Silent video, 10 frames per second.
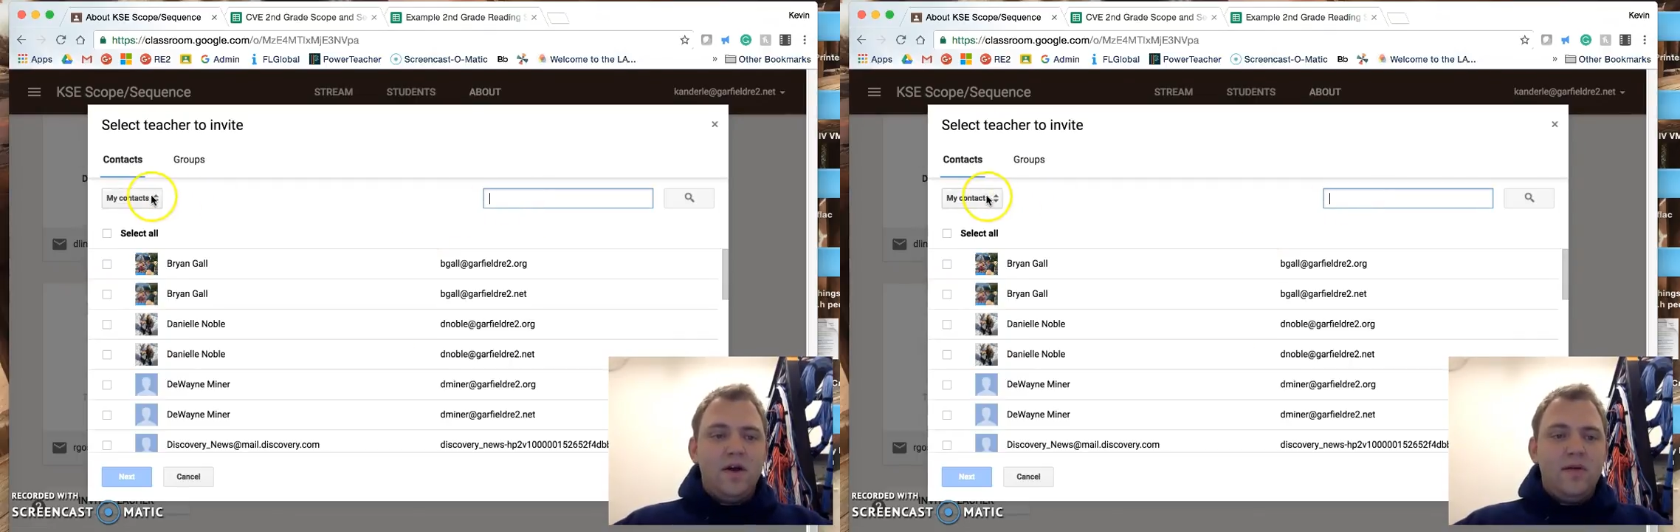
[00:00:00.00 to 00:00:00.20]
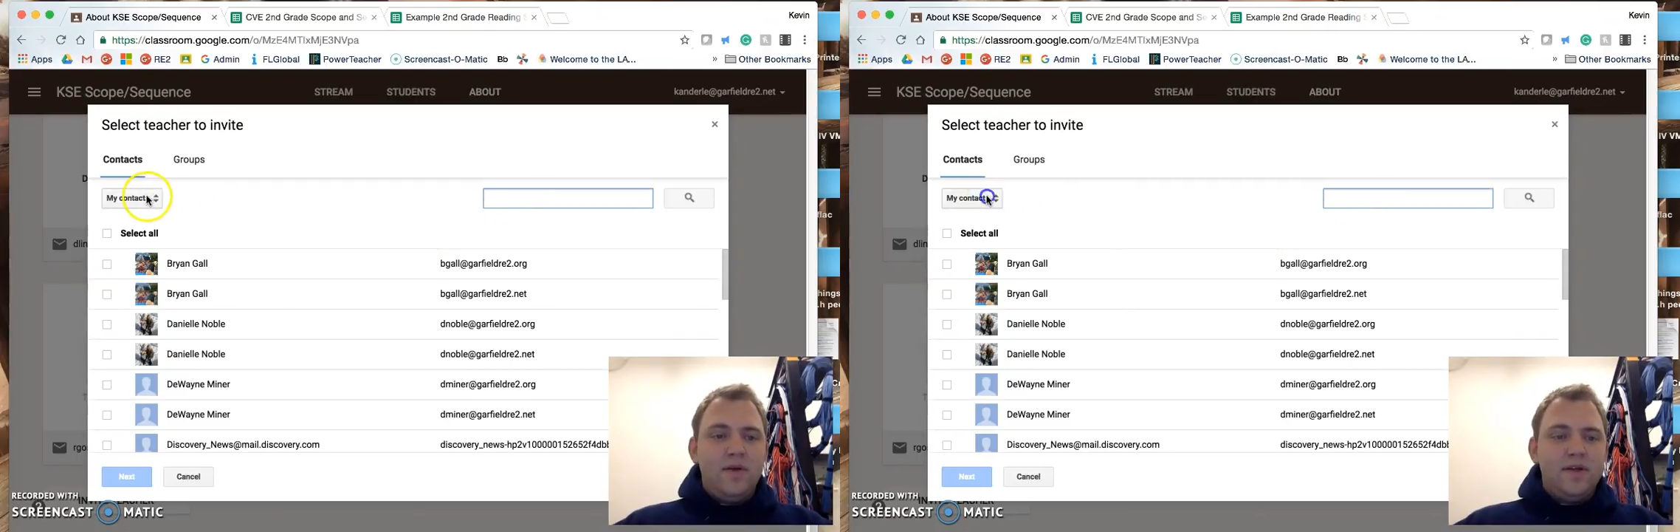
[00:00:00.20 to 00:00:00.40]

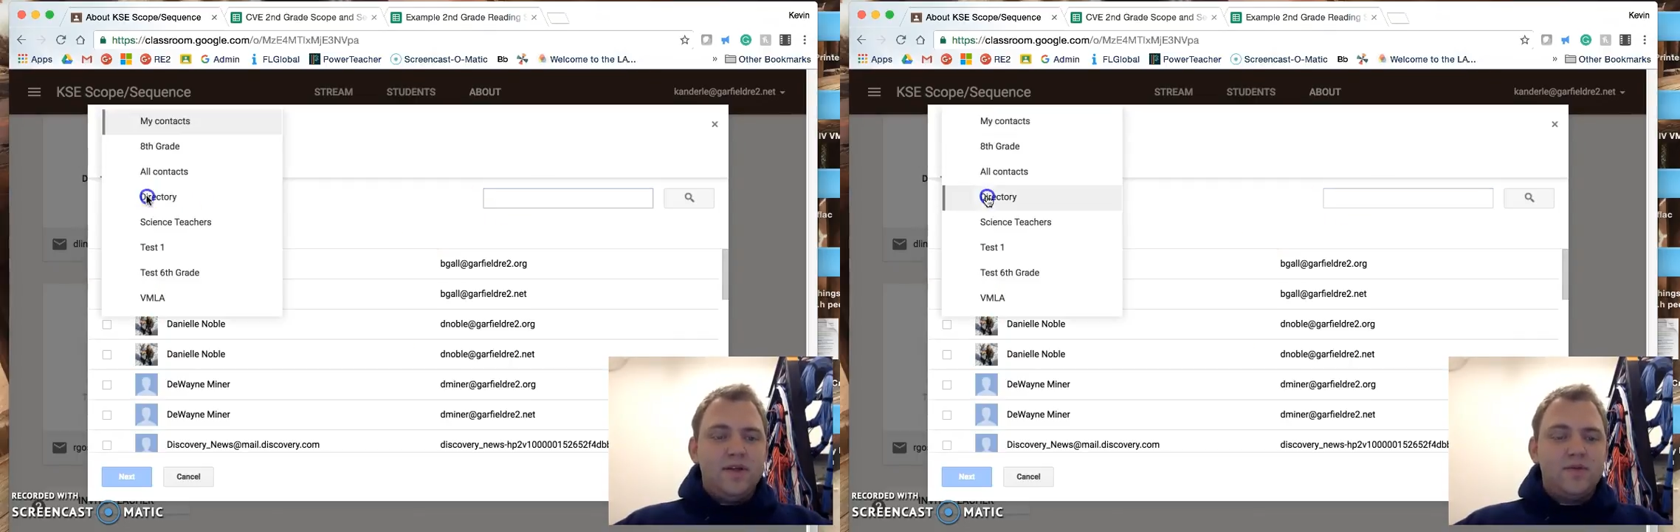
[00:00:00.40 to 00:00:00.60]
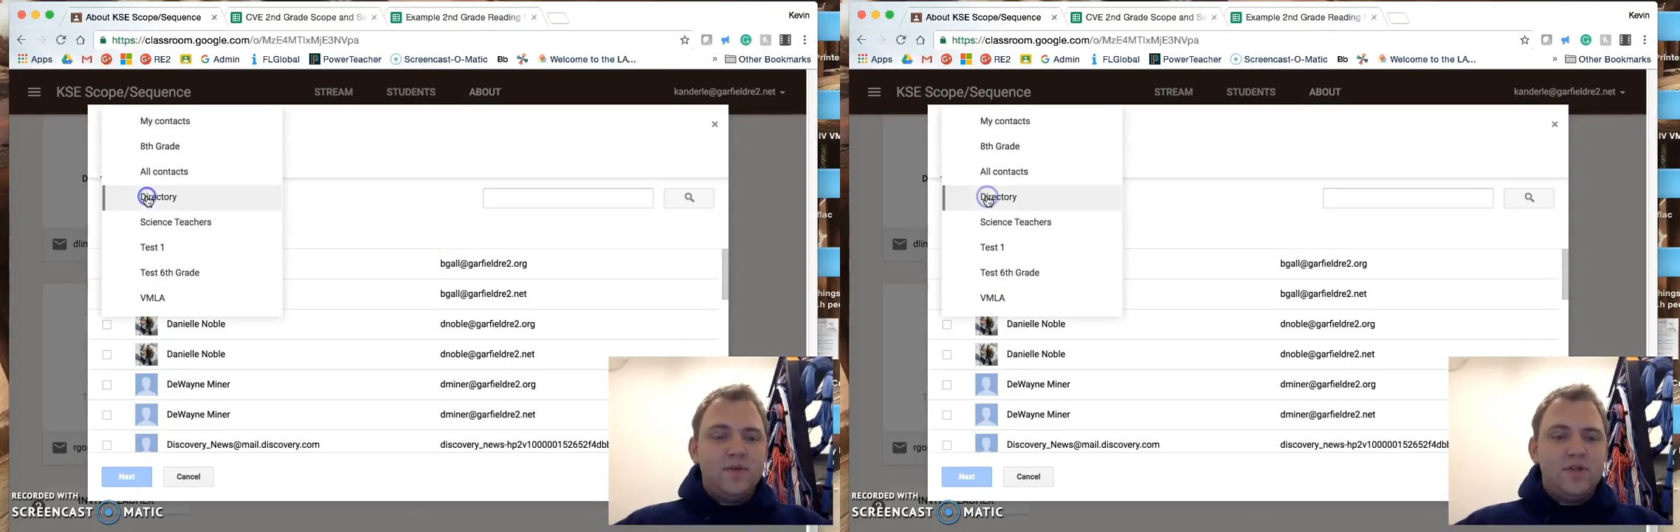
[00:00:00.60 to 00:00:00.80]
I'm going to
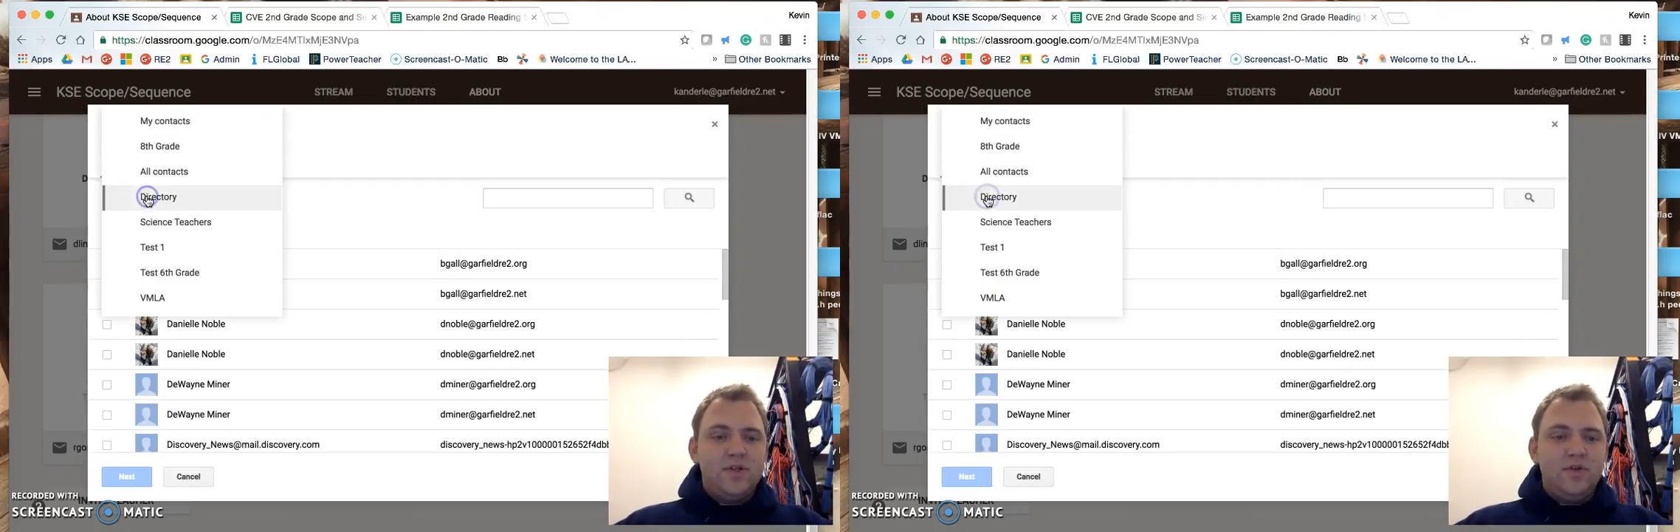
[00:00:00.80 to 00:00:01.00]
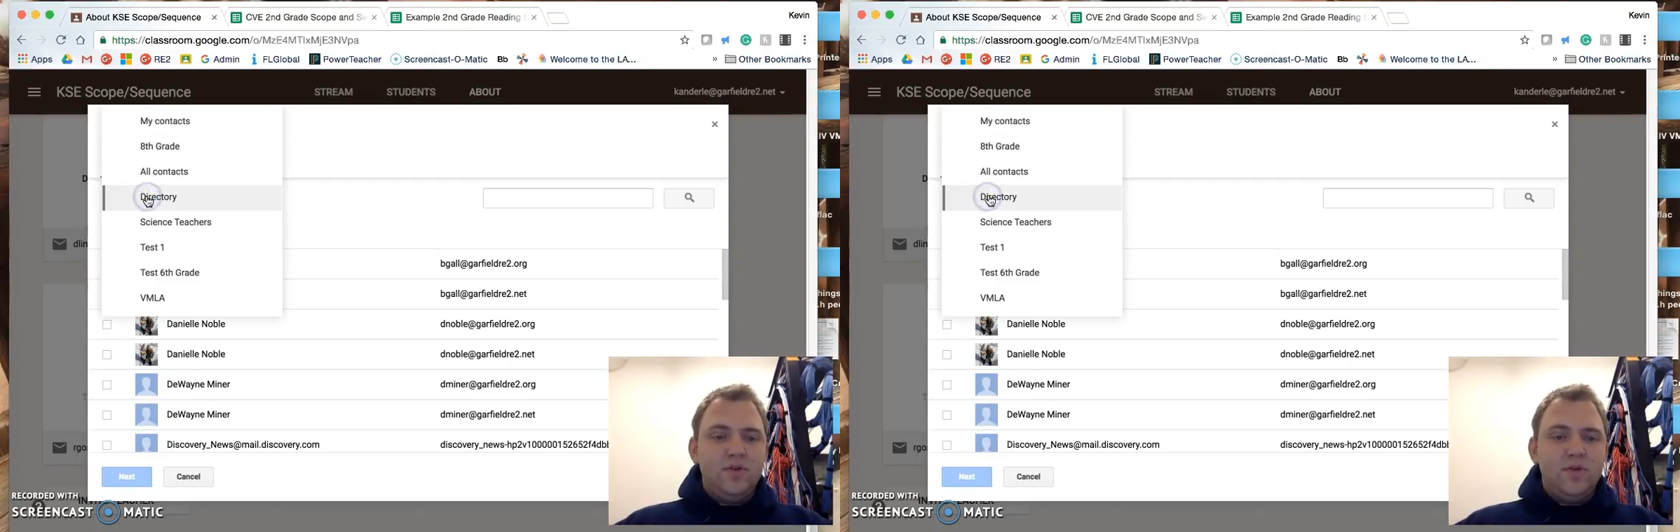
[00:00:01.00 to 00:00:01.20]
switch
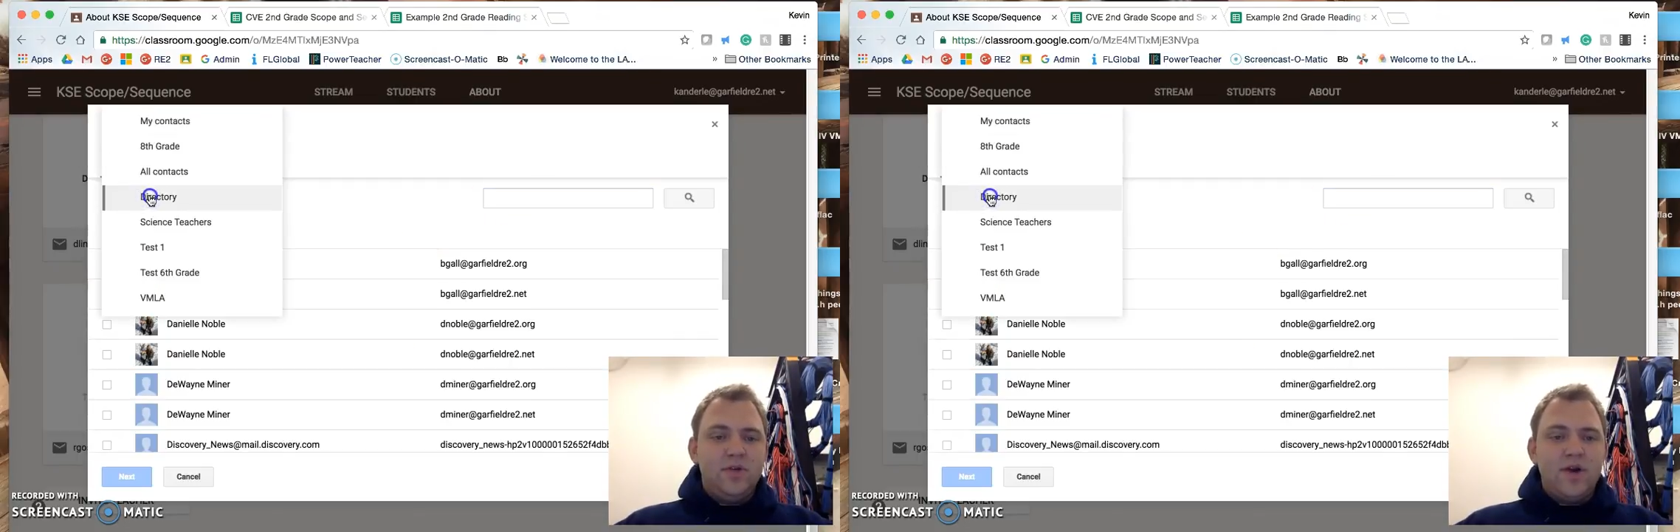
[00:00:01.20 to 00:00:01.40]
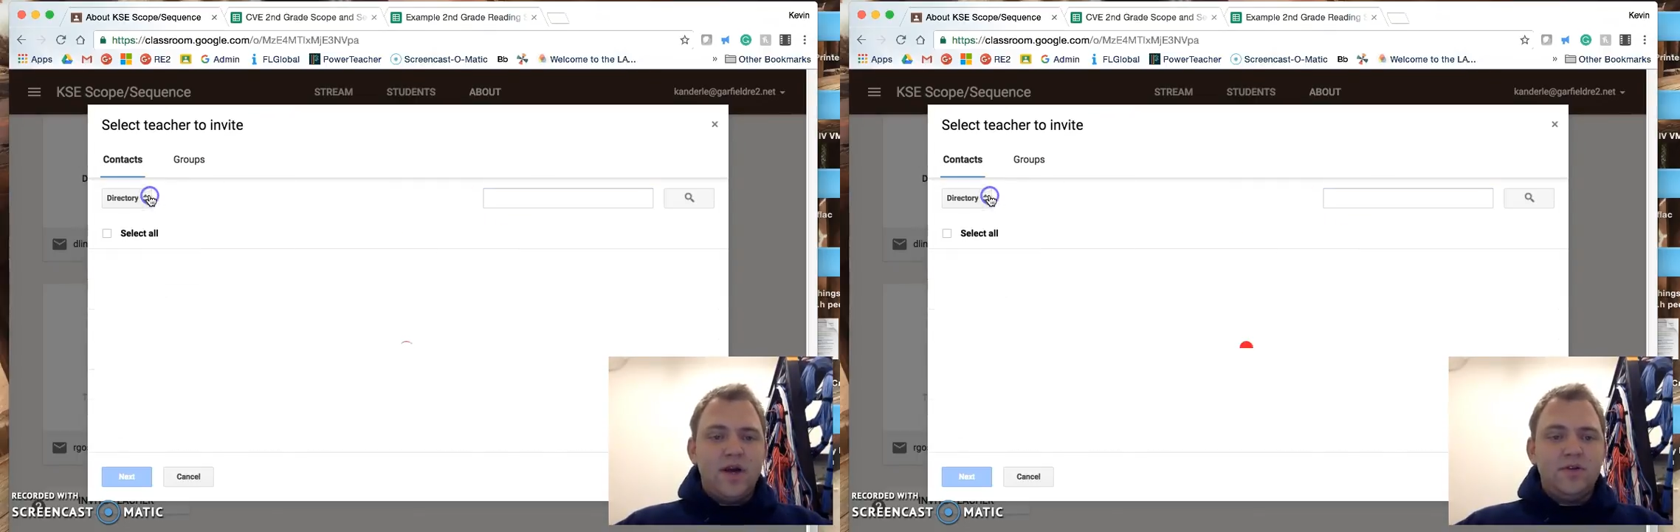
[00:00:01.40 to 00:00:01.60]
to the
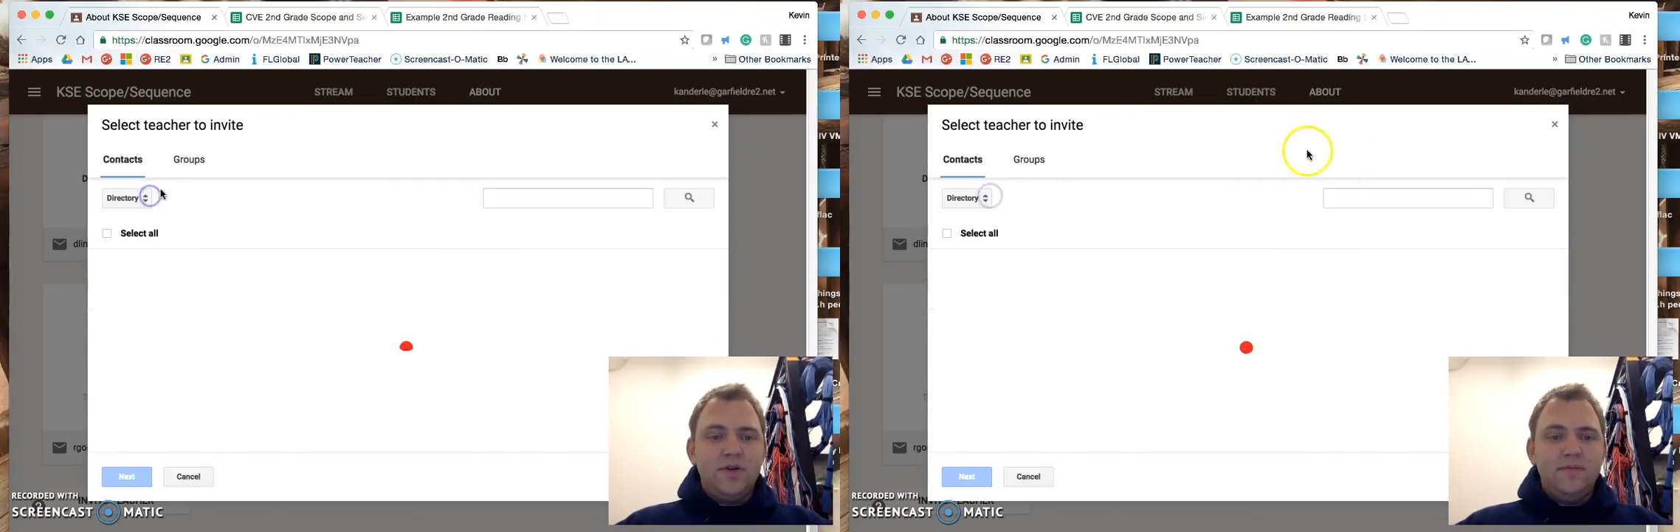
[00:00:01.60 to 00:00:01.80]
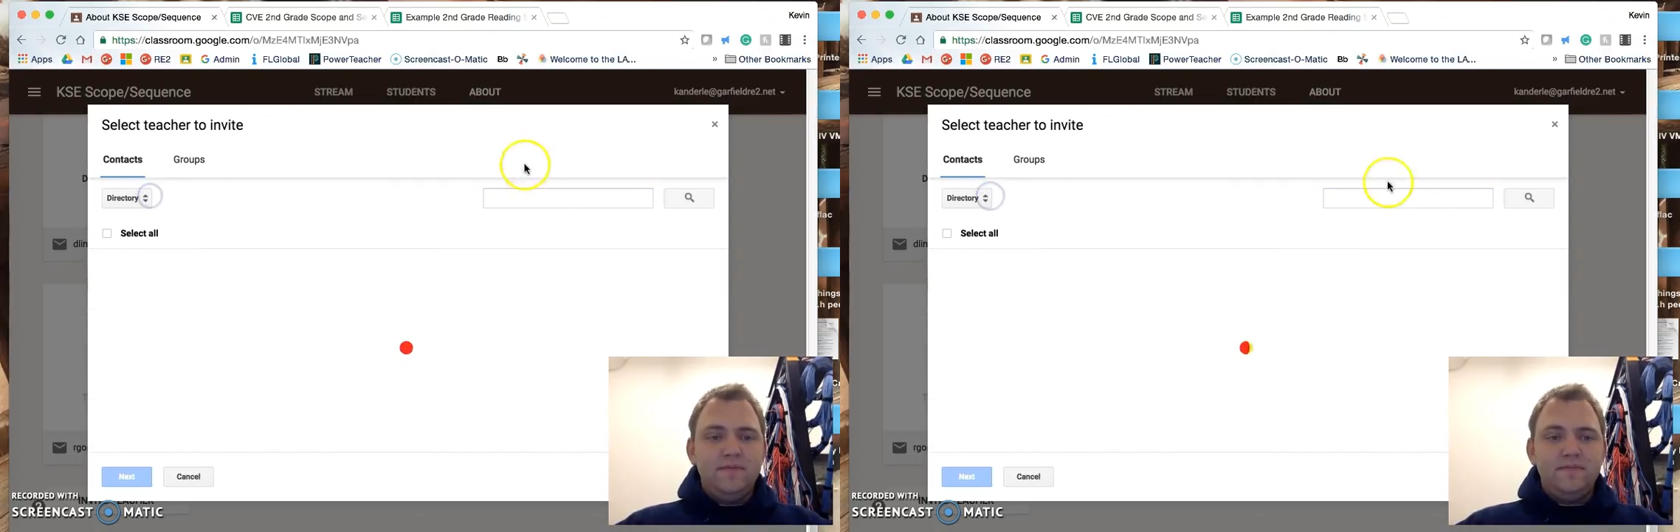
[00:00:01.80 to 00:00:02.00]

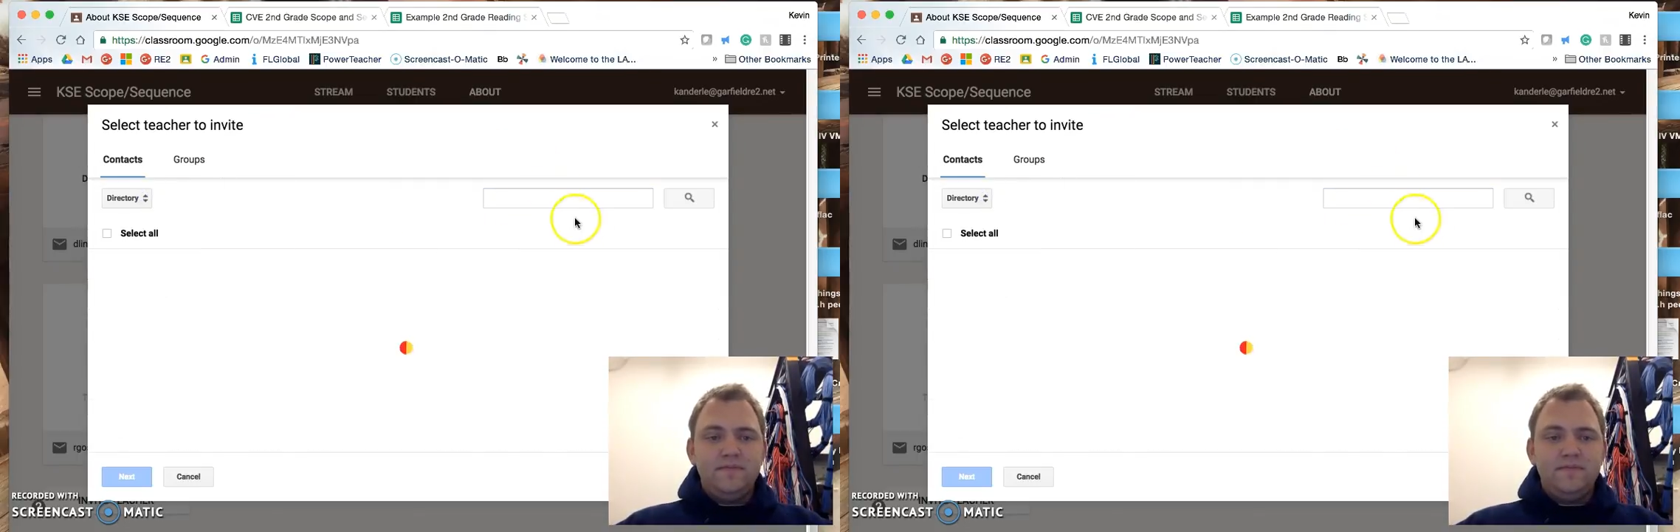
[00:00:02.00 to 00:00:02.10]
directory.